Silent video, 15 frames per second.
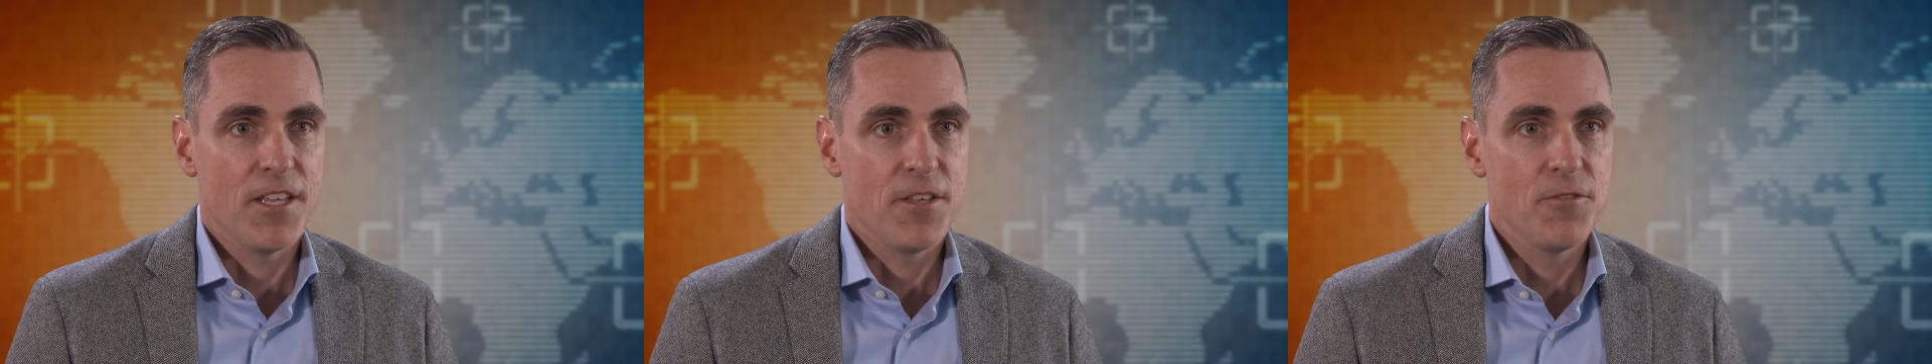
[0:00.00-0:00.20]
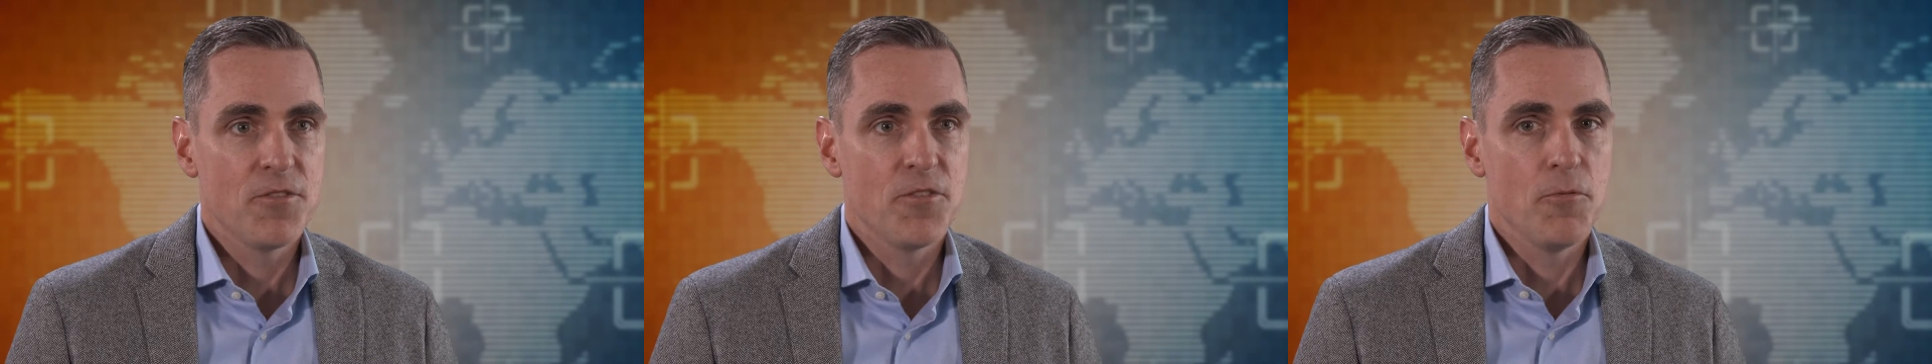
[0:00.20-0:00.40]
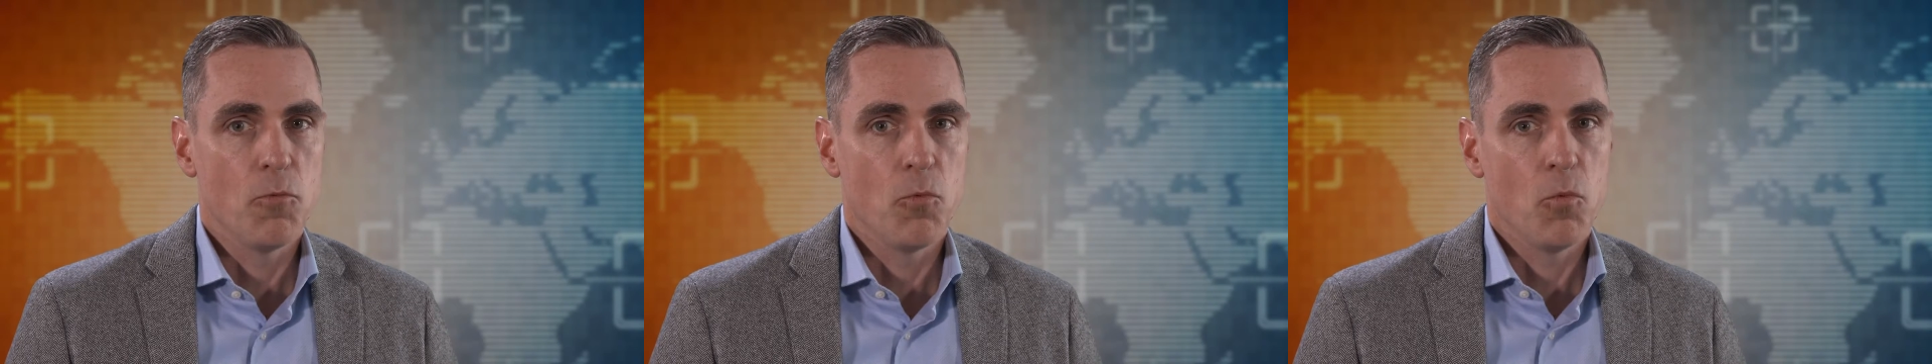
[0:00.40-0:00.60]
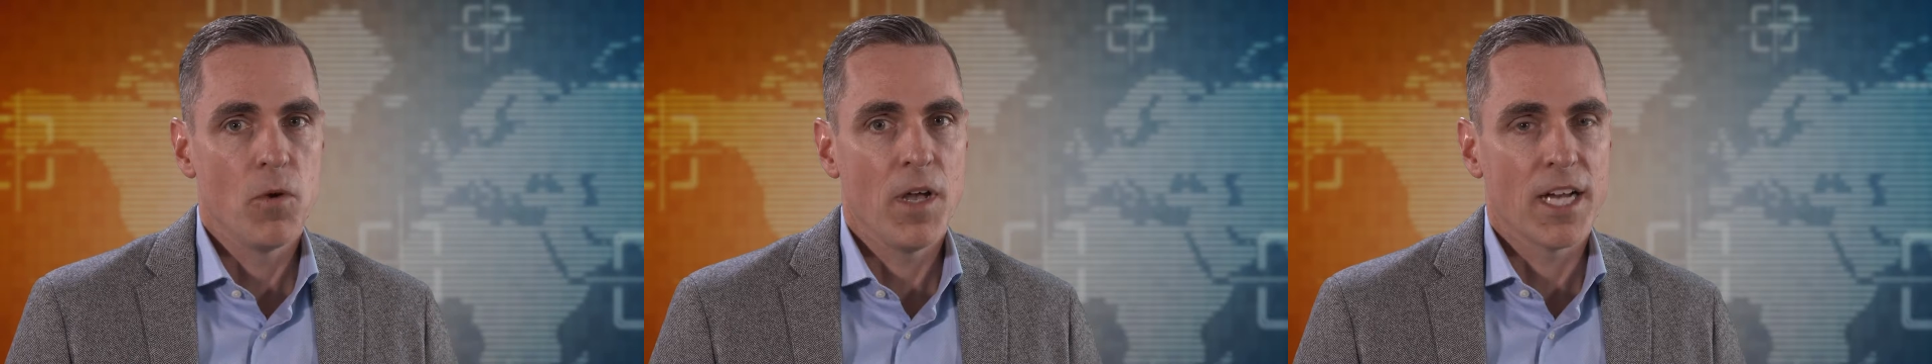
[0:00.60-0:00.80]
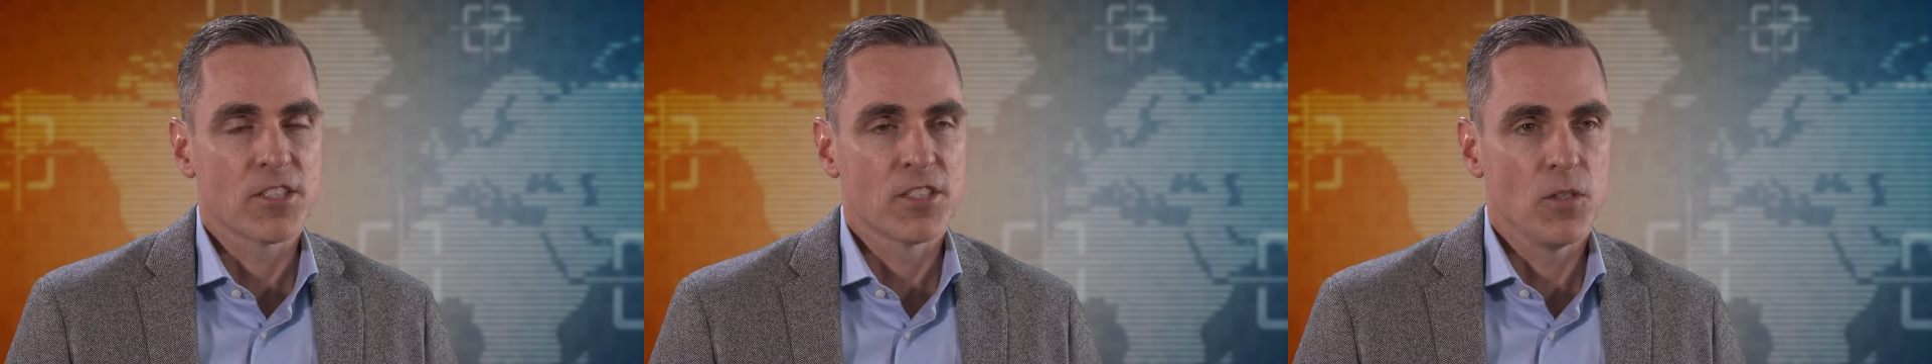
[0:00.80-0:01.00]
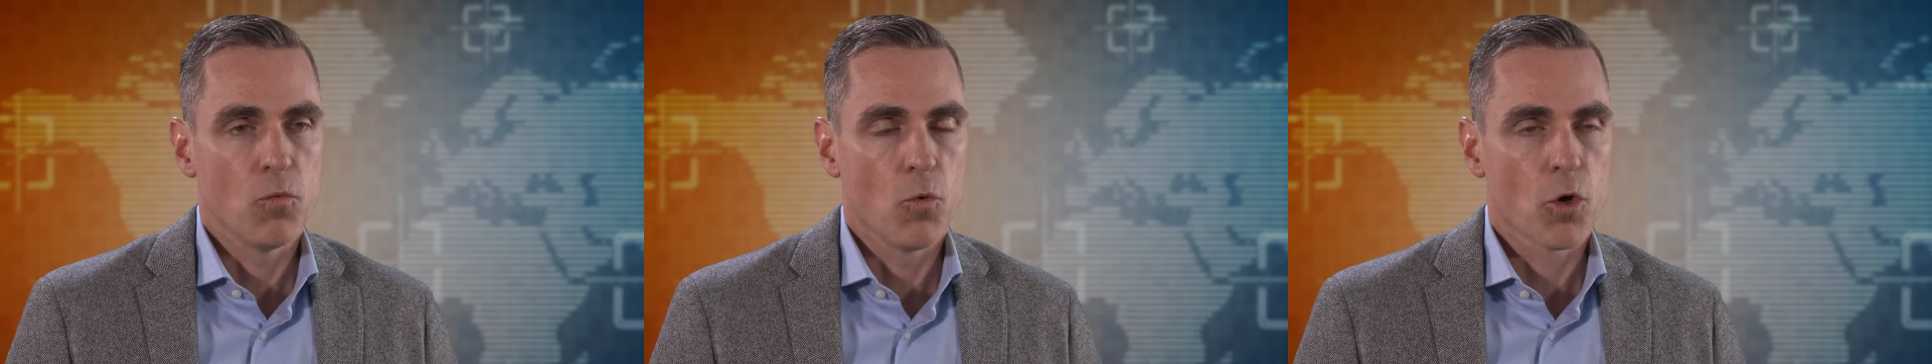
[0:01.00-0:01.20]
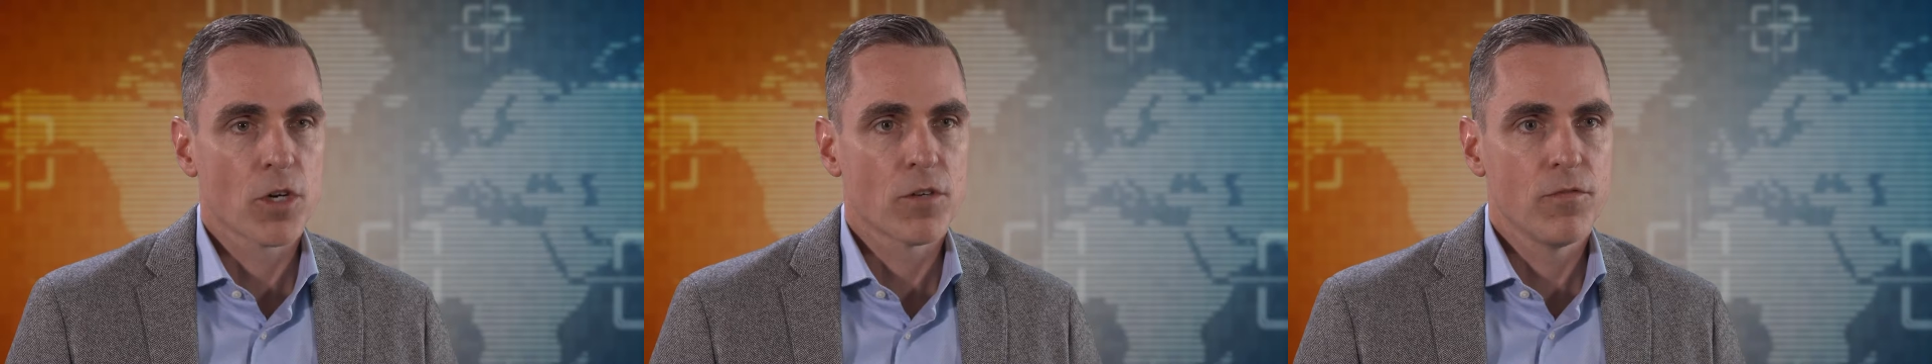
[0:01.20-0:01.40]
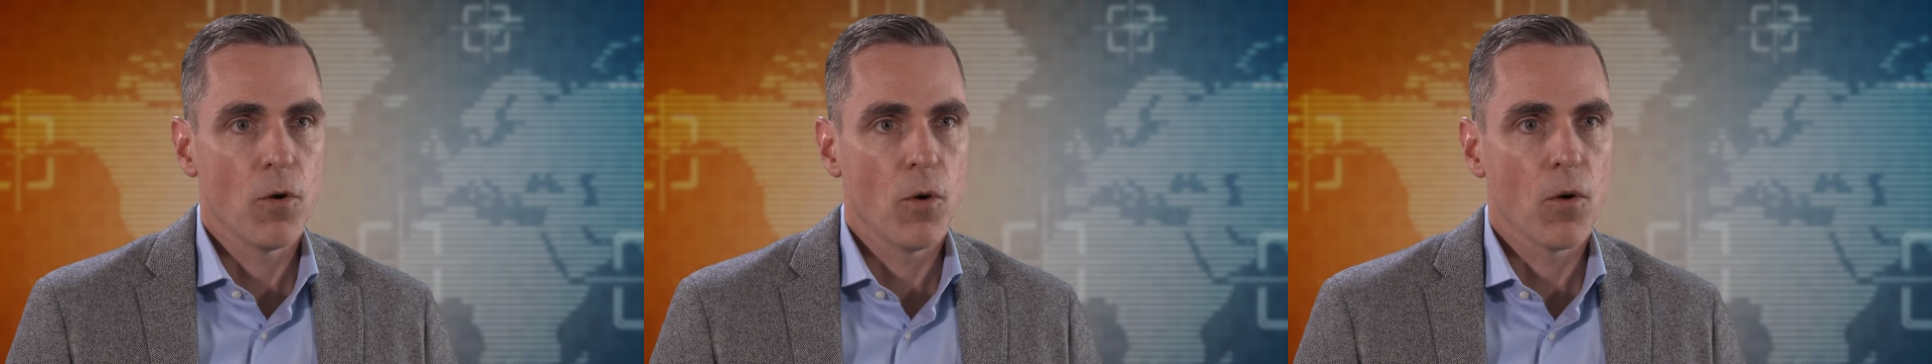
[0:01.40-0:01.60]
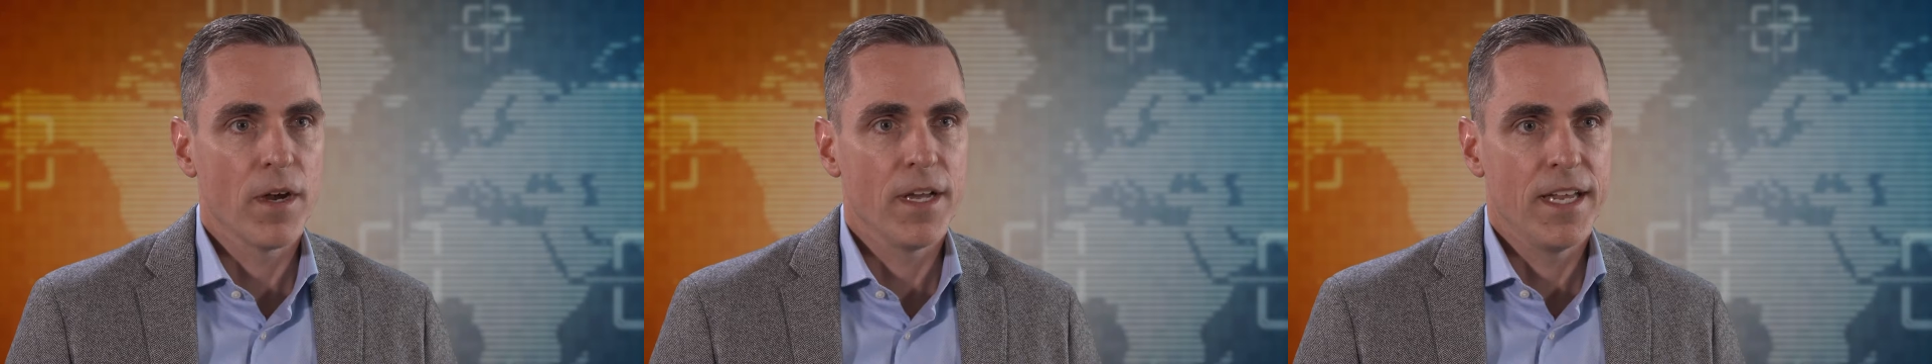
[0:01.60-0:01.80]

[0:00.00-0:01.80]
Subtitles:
I used to actually work for